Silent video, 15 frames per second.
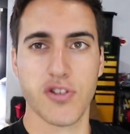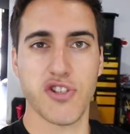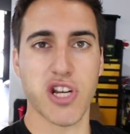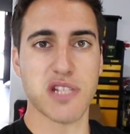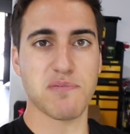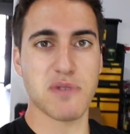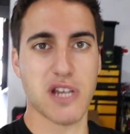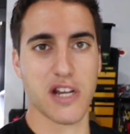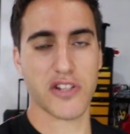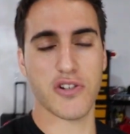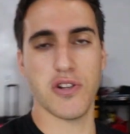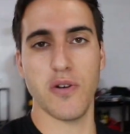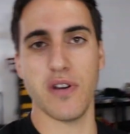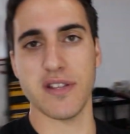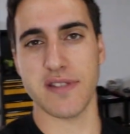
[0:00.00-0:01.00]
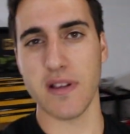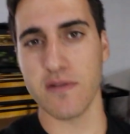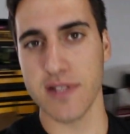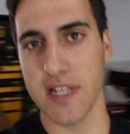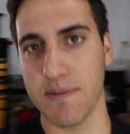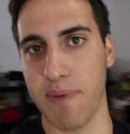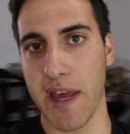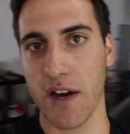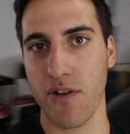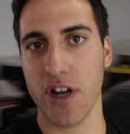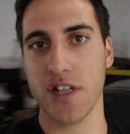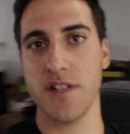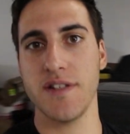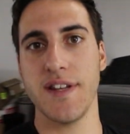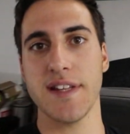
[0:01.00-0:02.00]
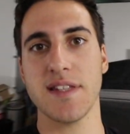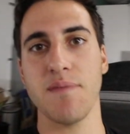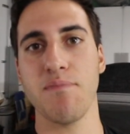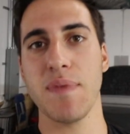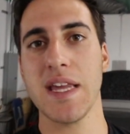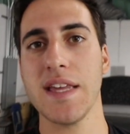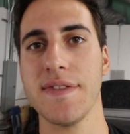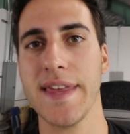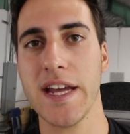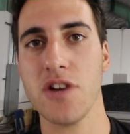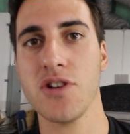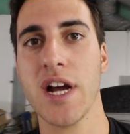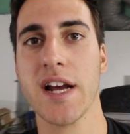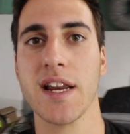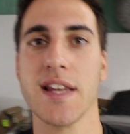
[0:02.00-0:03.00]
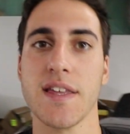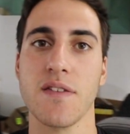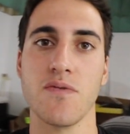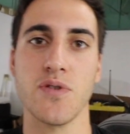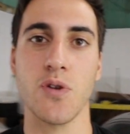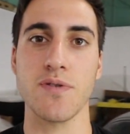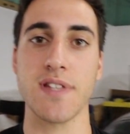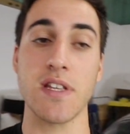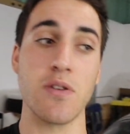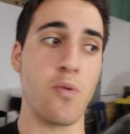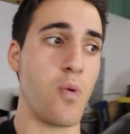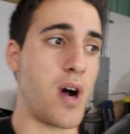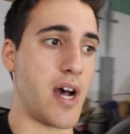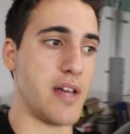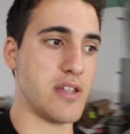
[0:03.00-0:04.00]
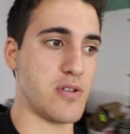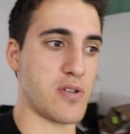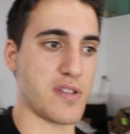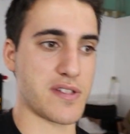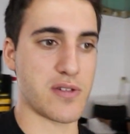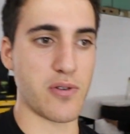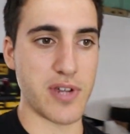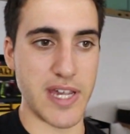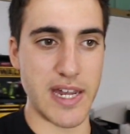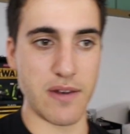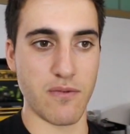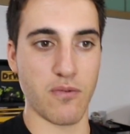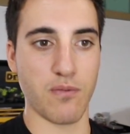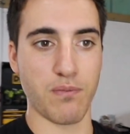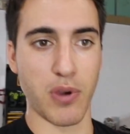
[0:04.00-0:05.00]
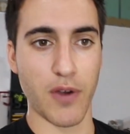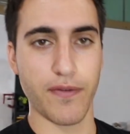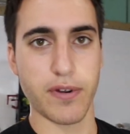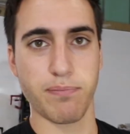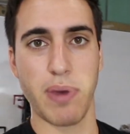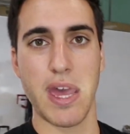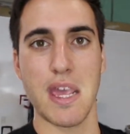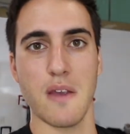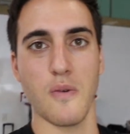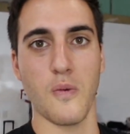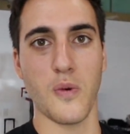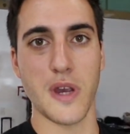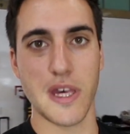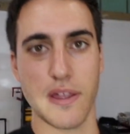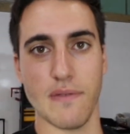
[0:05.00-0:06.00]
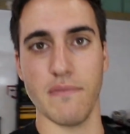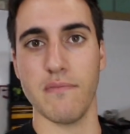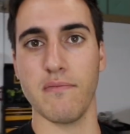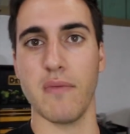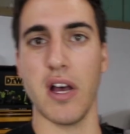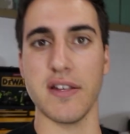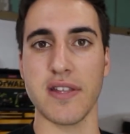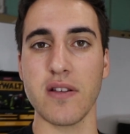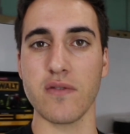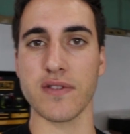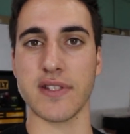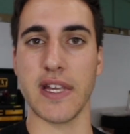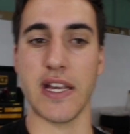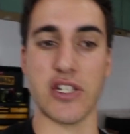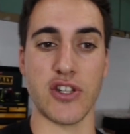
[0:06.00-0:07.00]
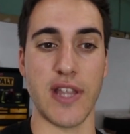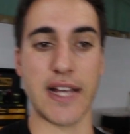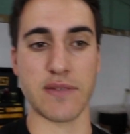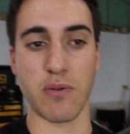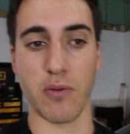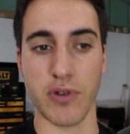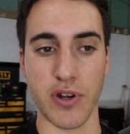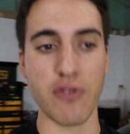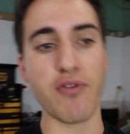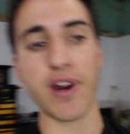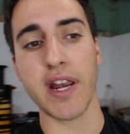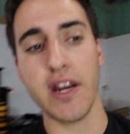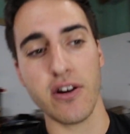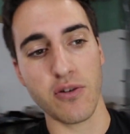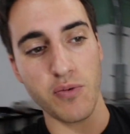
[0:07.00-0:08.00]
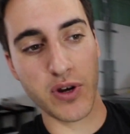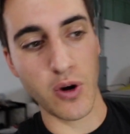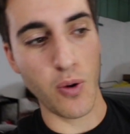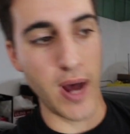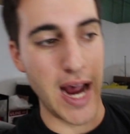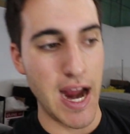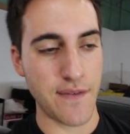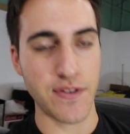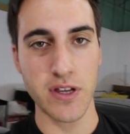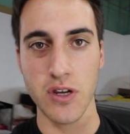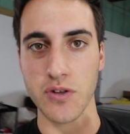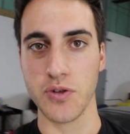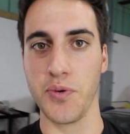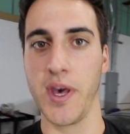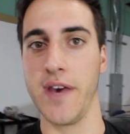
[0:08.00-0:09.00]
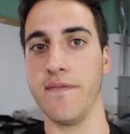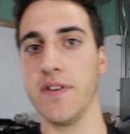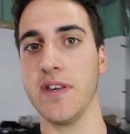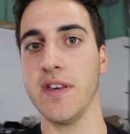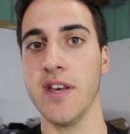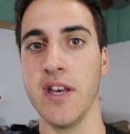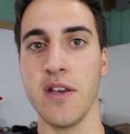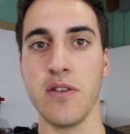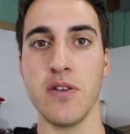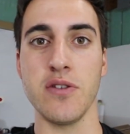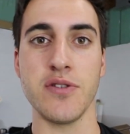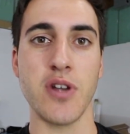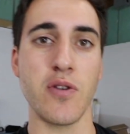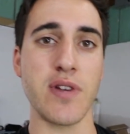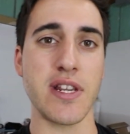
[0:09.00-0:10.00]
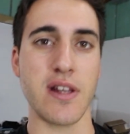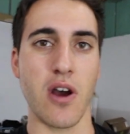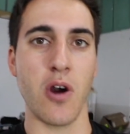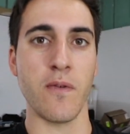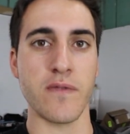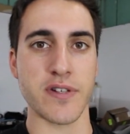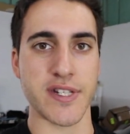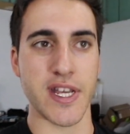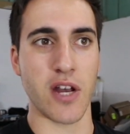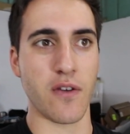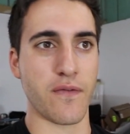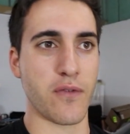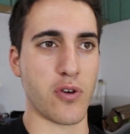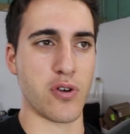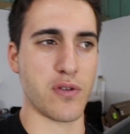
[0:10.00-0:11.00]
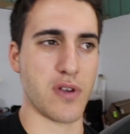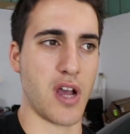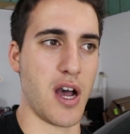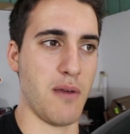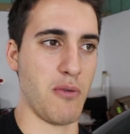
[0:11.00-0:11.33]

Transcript: Just because you're doing a single stage paint correction doesn't mean that you're not going to get the results that you want. You can still get perfect paint with a single stage, and that's what we're doing right here. We don't have to go too heavy. There's no need to oversell for a